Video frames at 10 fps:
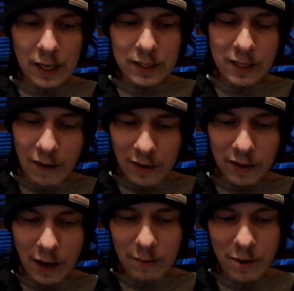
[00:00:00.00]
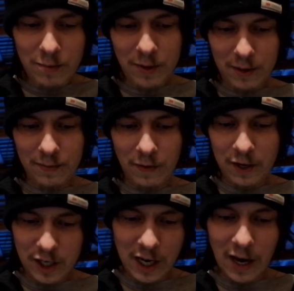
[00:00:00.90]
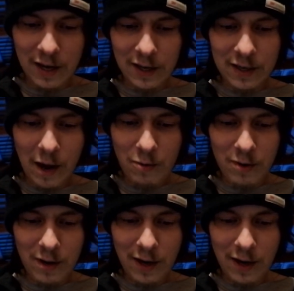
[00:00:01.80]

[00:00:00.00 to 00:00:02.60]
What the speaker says: 7th album, Chinatown